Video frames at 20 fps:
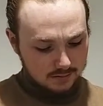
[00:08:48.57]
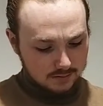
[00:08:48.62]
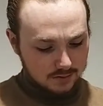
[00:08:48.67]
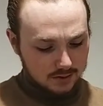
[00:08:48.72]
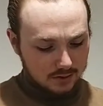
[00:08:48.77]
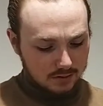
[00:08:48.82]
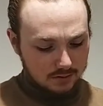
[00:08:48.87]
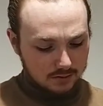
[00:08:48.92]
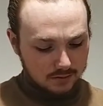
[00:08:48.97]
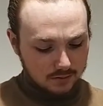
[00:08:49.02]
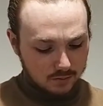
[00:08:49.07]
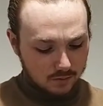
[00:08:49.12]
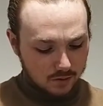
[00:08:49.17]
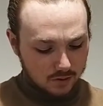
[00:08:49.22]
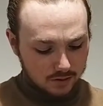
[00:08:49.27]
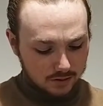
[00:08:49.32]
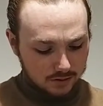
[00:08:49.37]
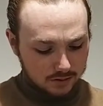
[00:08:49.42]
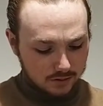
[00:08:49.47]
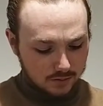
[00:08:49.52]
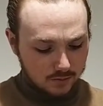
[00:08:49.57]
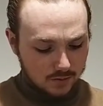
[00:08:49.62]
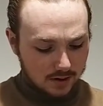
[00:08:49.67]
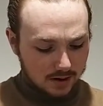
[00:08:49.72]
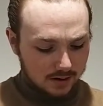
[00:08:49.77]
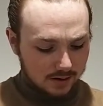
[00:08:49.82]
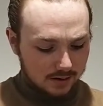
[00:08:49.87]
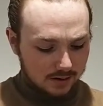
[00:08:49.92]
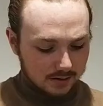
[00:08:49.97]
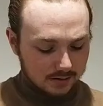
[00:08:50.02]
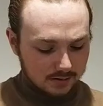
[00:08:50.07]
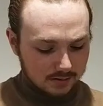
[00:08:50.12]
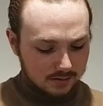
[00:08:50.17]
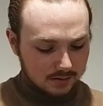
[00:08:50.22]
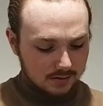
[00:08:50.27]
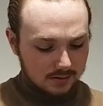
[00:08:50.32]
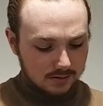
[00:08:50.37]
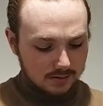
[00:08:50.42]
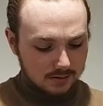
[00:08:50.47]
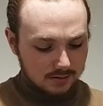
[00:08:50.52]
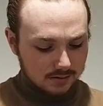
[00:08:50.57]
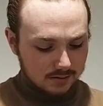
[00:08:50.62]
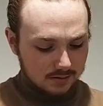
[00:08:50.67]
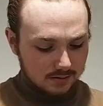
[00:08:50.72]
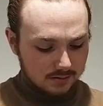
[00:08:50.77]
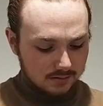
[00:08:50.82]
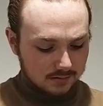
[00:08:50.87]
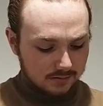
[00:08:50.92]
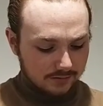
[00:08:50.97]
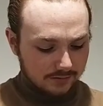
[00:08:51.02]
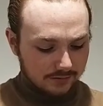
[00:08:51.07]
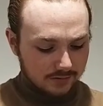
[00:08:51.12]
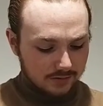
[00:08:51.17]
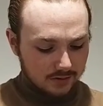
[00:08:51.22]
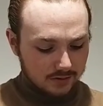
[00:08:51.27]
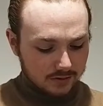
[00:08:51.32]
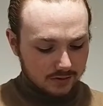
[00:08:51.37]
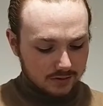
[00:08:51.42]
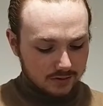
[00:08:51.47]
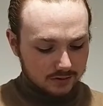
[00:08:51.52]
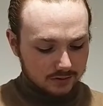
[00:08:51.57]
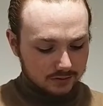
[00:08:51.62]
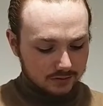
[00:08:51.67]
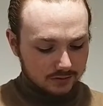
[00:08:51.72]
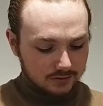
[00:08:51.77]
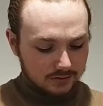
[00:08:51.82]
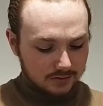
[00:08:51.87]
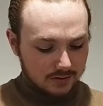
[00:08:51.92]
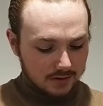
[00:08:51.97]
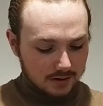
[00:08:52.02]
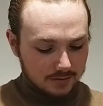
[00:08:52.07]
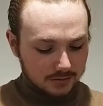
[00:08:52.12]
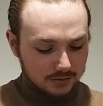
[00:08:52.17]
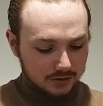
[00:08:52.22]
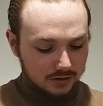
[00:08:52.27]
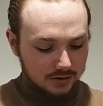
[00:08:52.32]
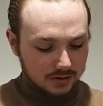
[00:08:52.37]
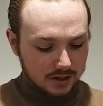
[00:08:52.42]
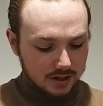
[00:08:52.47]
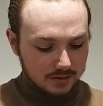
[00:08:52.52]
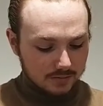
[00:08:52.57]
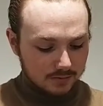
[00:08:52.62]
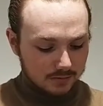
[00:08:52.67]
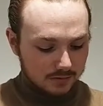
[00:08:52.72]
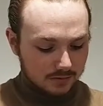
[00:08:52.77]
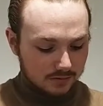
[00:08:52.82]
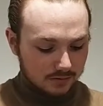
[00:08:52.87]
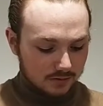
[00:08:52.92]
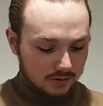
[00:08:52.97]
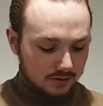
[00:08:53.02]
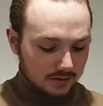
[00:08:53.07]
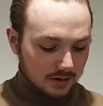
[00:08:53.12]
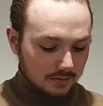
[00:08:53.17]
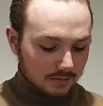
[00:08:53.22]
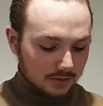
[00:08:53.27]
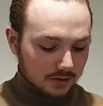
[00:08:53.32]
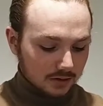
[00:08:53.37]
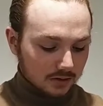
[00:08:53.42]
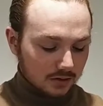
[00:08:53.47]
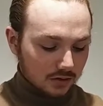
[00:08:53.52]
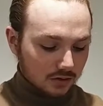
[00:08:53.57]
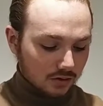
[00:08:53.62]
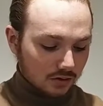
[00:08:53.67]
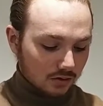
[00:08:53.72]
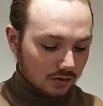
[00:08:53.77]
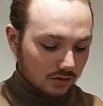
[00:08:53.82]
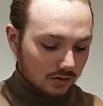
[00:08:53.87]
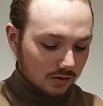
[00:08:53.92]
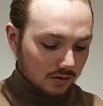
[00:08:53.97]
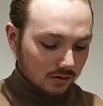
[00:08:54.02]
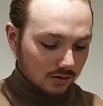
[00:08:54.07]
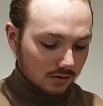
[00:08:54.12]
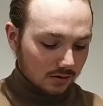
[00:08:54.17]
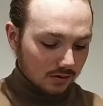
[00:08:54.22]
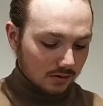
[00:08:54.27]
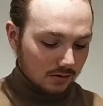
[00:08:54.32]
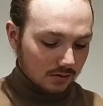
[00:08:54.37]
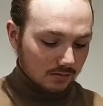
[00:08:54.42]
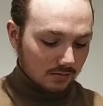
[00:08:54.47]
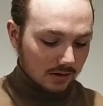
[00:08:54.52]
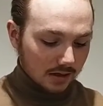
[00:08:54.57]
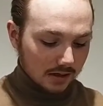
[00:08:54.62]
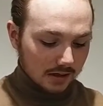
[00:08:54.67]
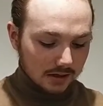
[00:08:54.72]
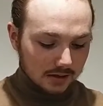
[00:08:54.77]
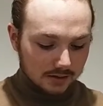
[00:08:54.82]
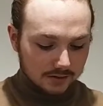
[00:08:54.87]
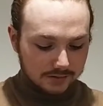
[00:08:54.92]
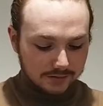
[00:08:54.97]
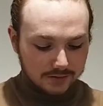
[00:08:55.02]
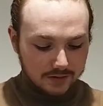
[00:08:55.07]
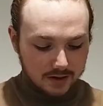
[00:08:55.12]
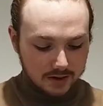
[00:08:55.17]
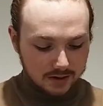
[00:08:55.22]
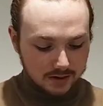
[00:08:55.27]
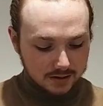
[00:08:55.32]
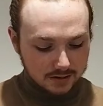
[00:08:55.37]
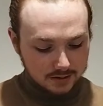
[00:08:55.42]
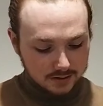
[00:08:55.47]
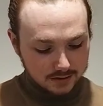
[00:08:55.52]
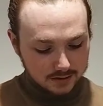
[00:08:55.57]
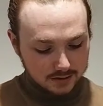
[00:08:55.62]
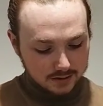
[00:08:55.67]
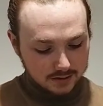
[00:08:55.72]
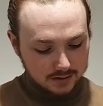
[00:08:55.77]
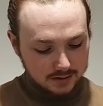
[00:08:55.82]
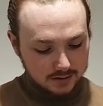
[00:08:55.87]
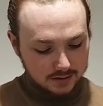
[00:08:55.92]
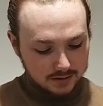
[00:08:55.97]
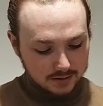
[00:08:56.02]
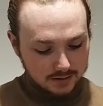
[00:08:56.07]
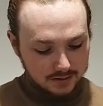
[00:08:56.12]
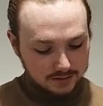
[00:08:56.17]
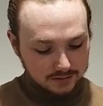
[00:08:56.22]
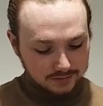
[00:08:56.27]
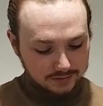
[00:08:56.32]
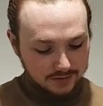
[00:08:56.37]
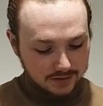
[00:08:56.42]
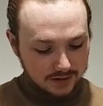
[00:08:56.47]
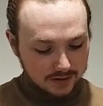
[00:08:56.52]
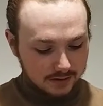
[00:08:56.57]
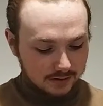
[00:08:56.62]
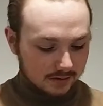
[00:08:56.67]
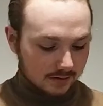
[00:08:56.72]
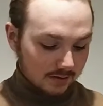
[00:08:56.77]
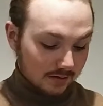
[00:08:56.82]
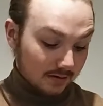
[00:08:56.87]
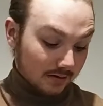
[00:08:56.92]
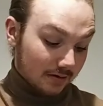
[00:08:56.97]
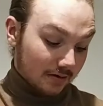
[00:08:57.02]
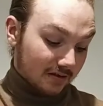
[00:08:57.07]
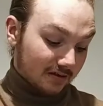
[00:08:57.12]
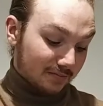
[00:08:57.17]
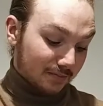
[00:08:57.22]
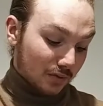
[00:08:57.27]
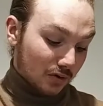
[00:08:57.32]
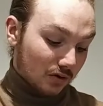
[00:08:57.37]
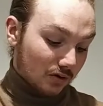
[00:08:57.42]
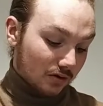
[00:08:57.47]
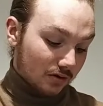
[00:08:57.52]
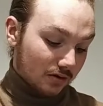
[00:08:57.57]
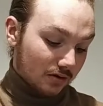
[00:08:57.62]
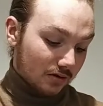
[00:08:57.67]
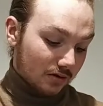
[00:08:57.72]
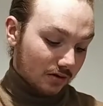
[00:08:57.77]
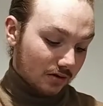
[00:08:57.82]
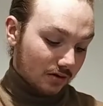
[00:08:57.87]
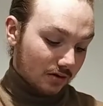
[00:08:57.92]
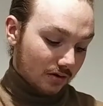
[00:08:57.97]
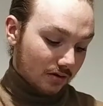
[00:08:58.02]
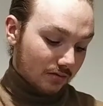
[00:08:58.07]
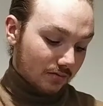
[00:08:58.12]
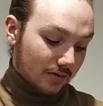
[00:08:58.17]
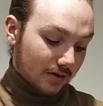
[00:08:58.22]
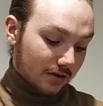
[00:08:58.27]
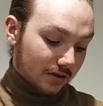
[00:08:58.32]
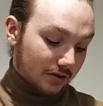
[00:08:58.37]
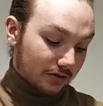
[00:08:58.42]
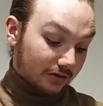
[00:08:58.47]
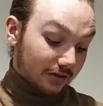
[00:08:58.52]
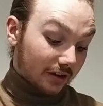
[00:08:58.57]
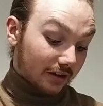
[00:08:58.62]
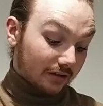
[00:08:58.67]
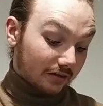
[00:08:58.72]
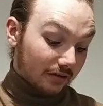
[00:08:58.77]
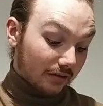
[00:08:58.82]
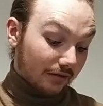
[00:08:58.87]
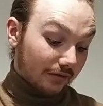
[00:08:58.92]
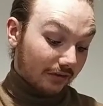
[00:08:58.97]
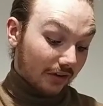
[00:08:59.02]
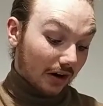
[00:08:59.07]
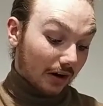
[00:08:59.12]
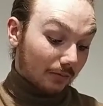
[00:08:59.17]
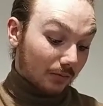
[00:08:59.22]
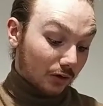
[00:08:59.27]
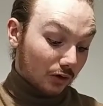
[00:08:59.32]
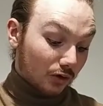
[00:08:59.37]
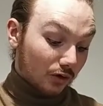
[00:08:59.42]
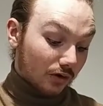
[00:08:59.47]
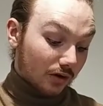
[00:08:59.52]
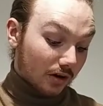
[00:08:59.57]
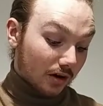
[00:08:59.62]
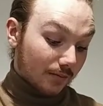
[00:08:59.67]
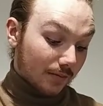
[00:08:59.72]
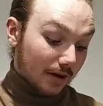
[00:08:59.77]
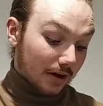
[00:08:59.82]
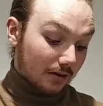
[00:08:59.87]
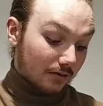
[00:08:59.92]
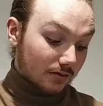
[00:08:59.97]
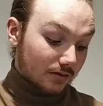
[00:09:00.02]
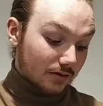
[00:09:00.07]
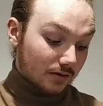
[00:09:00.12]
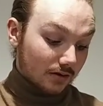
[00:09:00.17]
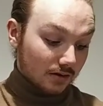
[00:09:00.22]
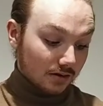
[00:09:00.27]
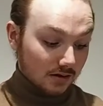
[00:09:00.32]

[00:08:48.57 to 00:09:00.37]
No, the what, the why, fuck knows. I'm just going to keep attempting to talk while I find this thing in this book which says the thing I'm talking about